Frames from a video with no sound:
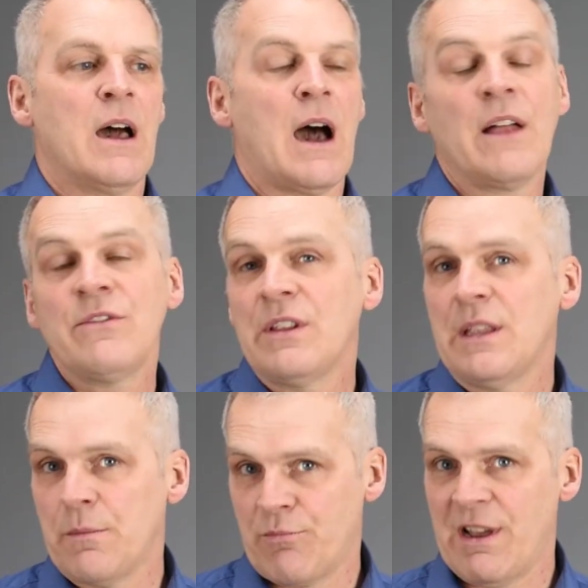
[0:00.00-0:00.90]
under
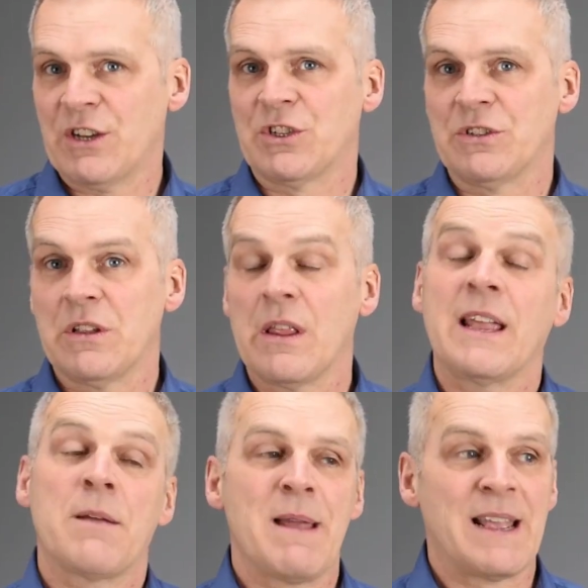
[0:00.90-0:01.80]
the impression that they
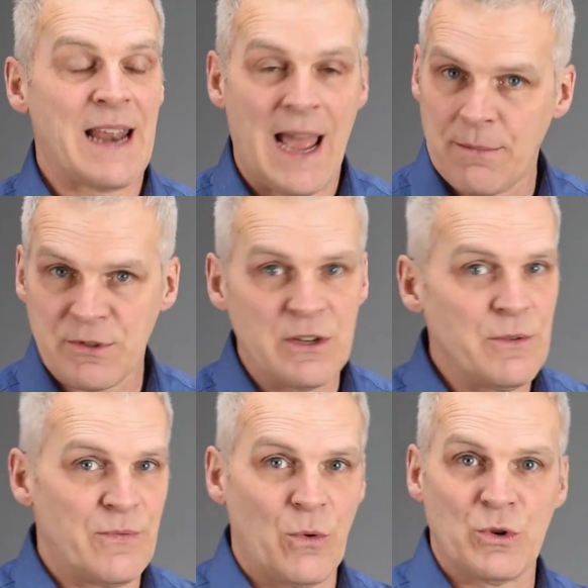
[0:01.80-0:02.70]
can make an
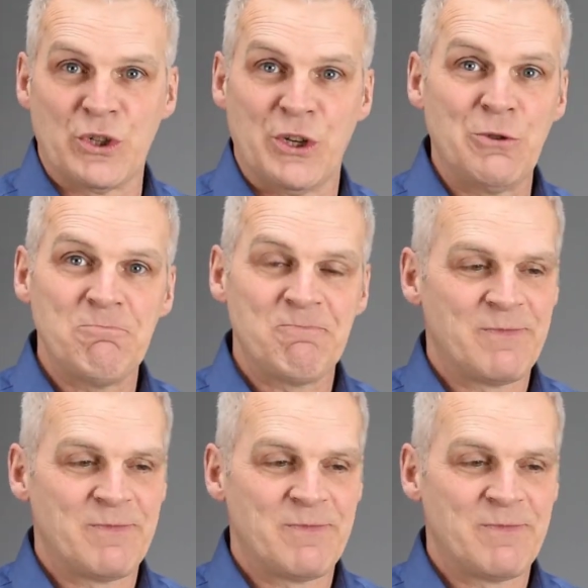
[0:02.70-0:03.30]
absolute fortune